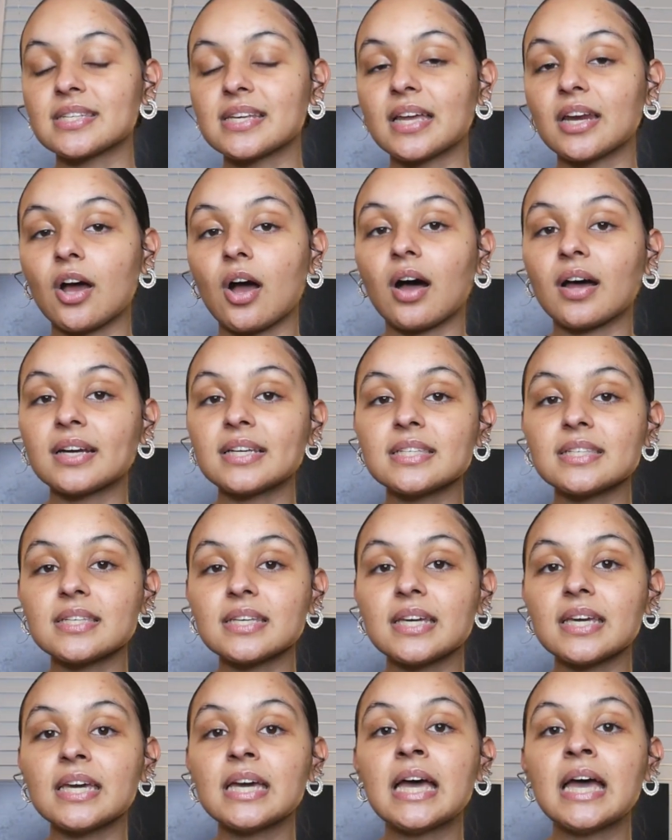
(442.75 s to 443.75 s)
And
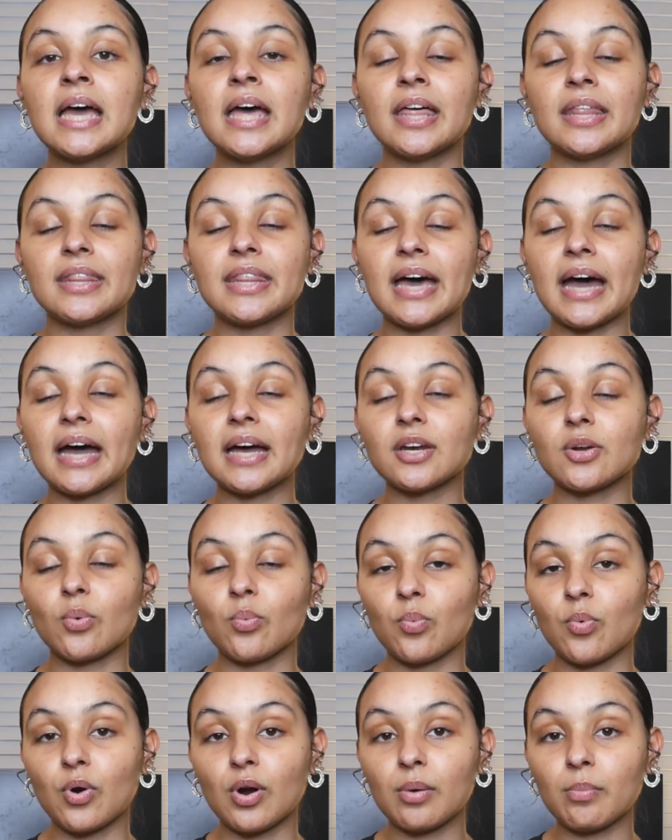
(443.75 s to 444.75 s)
honestly, that
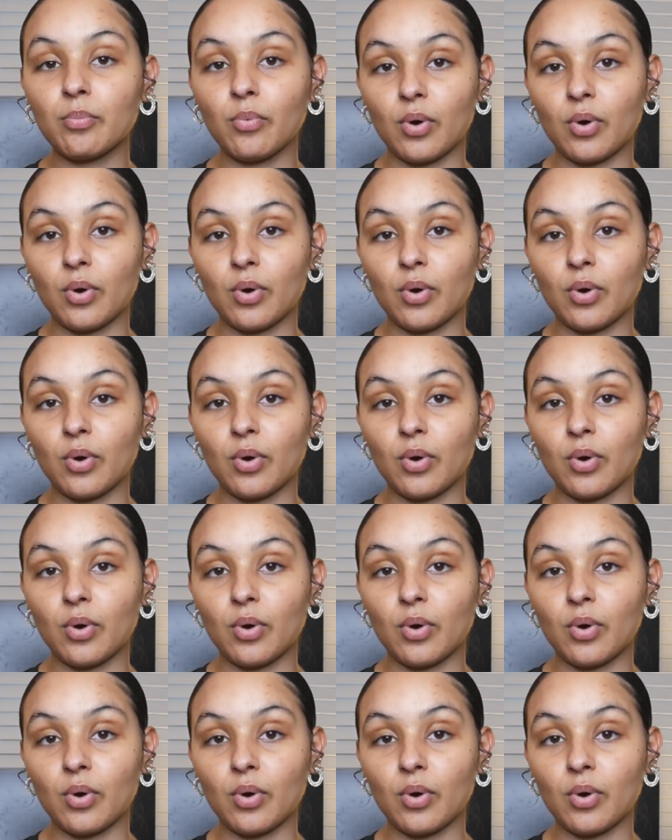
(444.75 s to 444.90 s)
warm